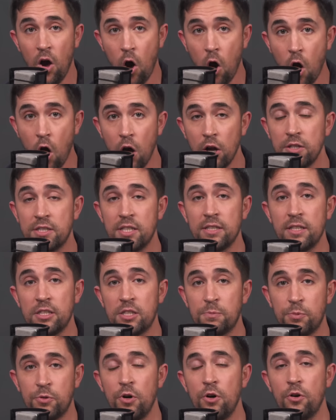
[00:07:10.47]
onto this
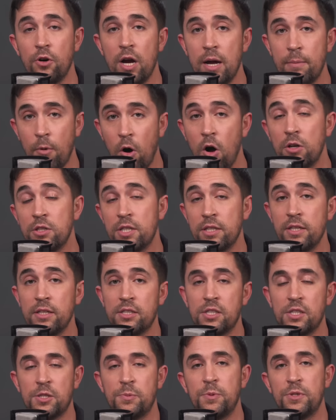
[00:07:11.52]
program, onto
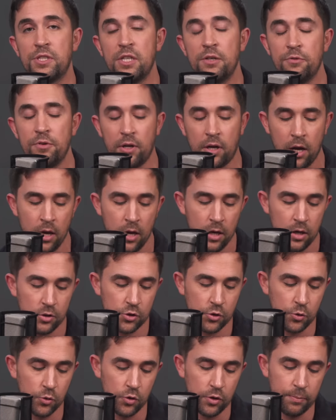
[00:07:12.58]
this specific
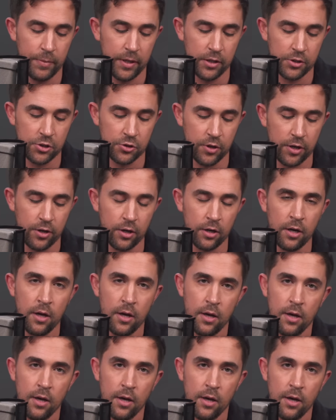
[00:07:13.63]
school administrator.